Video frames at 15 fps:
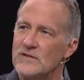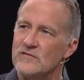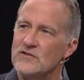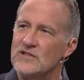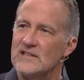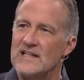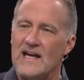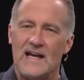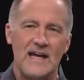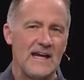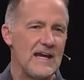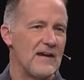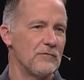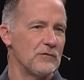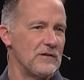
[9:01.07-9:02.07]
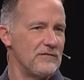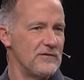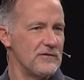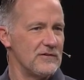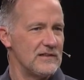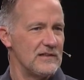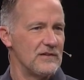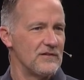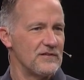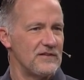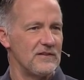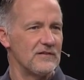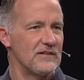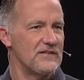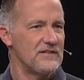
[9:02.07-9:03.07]
of July, every few years
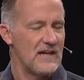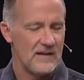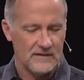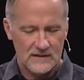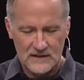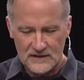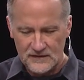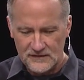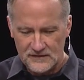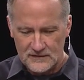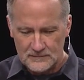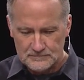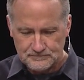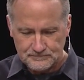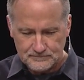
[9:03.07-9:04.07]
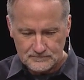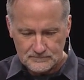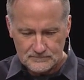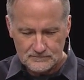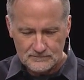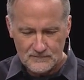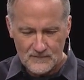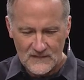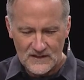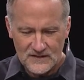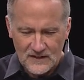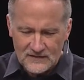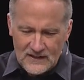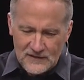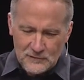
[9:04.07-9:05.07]
here at Southeast,
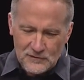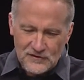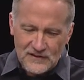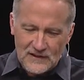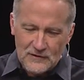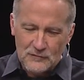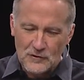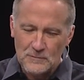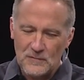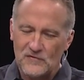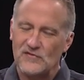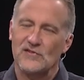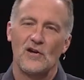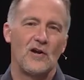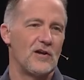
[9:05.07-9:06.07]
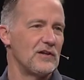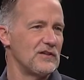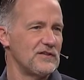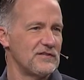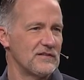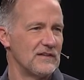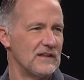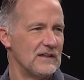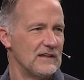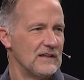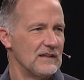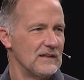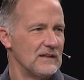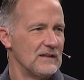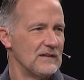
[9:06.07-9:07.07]
sometimes we'll sing a group of songs
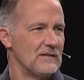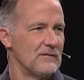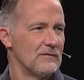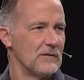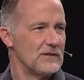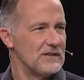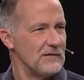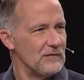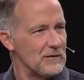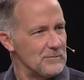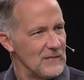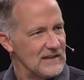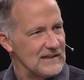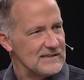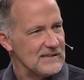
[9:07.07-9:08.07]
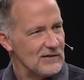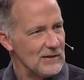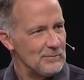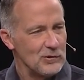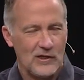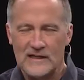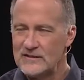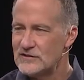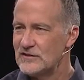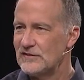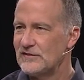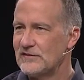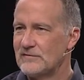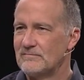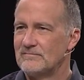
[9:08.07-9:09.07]
for different military
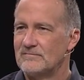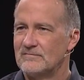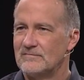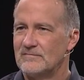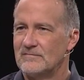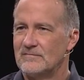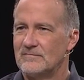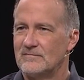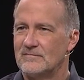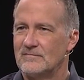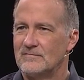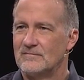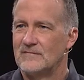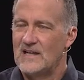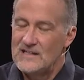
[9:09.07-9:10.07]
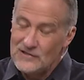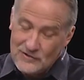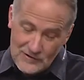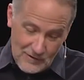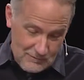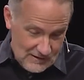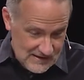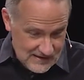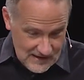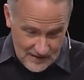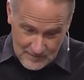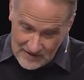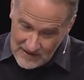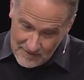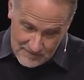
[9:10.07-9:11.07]
branches. And you know what's
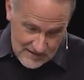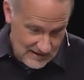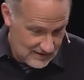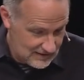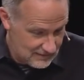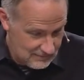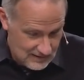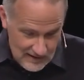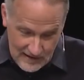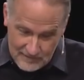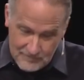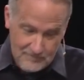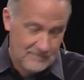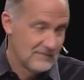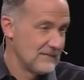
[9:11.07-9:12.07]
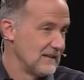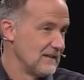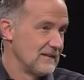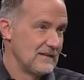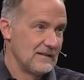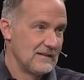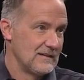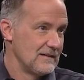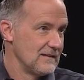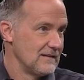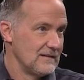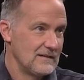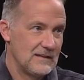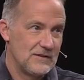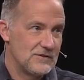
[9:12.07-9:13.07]
coming. I'm telling you what.
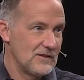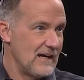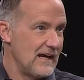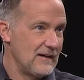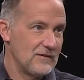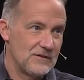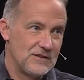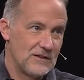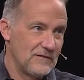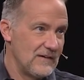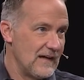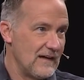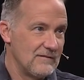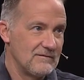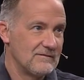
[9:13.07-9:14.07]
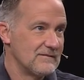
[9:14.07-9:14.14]
Get your handkerchief out.